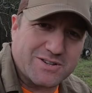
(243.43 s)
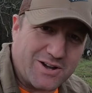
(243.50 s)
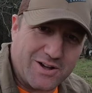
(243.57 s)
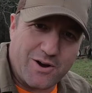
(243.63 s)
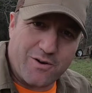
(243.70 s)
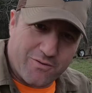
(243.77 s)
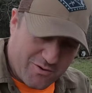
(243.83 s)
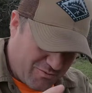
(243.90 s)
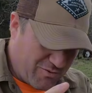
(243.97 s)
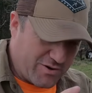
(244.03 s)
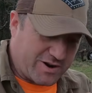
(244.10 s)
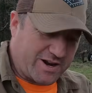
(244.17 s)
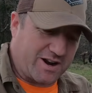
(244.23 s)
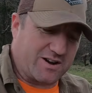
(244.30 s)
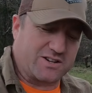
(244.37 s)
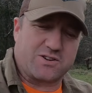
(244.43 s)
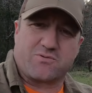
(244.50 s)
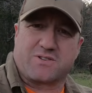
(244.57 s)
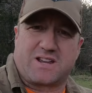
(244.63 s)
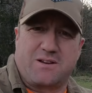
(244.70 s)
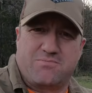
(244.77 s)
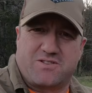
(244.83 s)
all over a work area. So we're
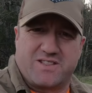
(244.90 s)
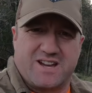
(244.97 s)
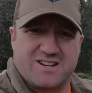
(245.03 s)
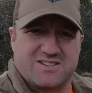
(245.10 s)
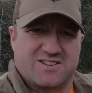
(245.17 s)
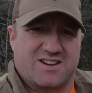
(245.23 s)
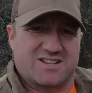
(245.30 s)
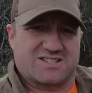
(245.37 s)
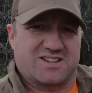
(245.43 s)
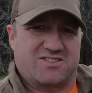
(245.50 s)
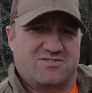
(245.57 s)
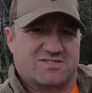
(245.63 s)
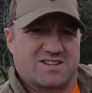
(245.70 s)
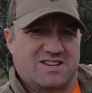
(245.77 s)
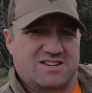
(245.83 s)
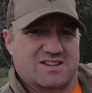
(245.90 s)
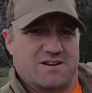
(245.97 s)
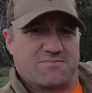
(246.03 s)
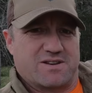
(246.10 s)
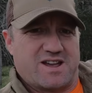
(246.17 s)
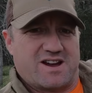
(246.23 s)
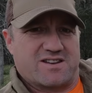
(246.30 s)
keeping all that dust that you see
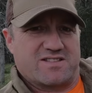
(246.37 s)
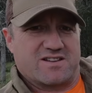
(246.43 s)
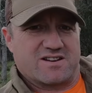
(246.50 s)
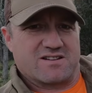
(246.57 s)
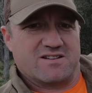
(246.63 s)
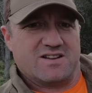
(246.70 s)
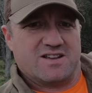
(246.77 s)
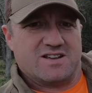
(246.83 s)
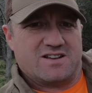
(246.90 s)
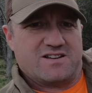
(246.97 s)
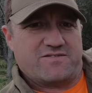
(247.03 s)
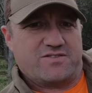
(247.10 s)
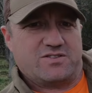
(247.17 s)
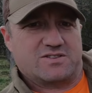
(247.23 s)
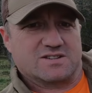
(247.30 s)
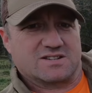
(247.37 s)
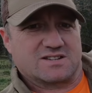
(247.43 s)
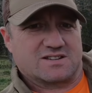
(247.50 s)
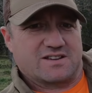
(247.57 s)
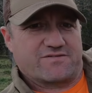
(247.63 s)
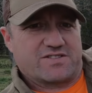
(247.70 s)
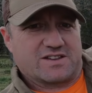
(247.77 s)
coming out of there. If
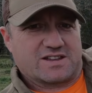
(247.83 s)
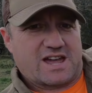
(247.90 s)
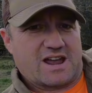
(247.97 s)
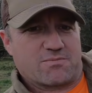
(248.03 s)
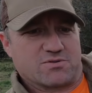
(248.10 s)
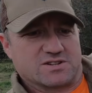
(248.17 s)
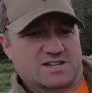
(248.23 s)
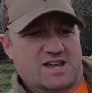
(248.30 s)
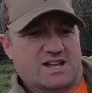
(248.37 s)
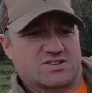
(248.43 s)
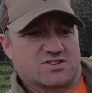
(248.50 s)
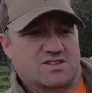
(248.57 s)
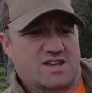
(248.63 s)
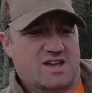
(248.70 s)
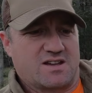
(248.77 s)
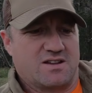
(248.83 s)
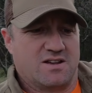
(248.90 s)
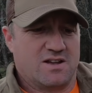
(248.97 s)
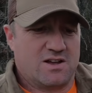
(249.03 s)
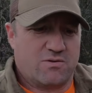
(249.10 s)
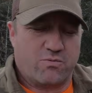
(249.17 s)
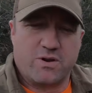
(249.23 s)
the camera's catching that,
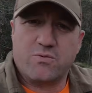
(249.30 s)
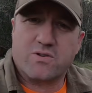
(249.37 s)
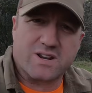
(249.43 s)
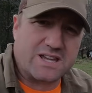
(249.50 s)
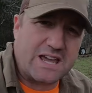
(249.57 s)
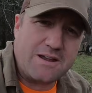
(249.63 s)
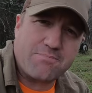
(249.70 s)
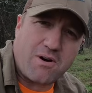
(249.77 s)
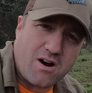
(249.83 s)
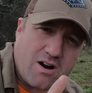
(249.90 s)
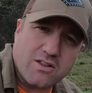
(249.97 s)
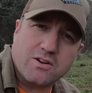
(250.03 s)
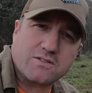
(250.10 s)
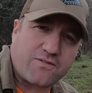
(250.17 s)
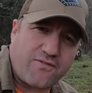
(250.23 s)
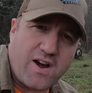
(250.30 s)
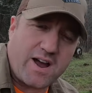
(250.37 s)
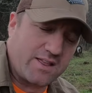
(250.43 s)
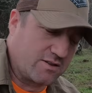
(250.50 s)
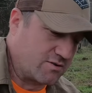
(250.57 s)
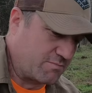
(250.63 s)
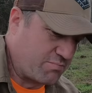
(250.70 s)
we want to keep all those
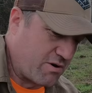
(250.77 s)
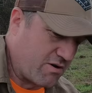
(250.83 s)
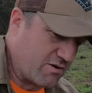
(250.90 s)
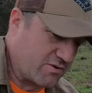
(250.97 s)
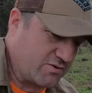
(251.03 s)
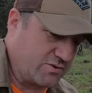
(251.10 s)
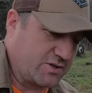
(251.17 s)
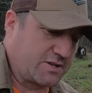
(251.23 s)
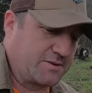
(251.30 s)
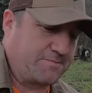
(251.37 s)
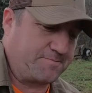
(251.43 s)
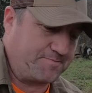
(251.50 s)
fine little particles